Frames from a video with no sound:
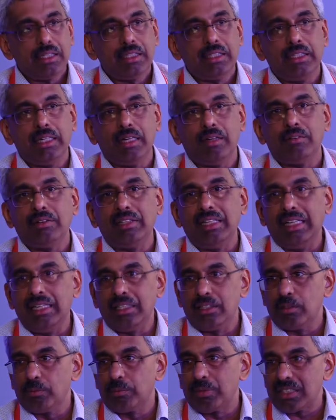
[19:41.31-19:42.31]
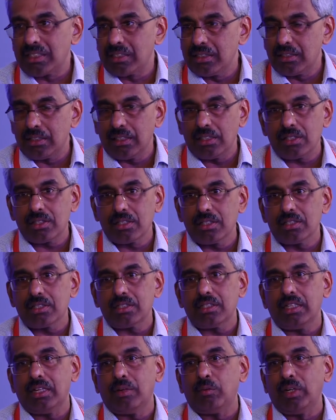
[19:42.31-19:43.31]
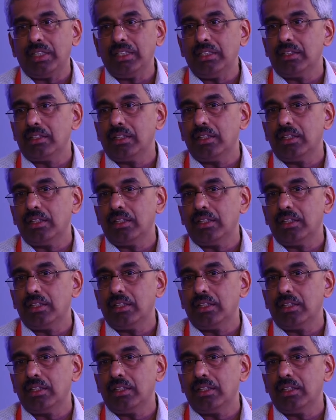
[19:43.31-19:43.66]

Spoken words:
They have later presentations. Their 1-year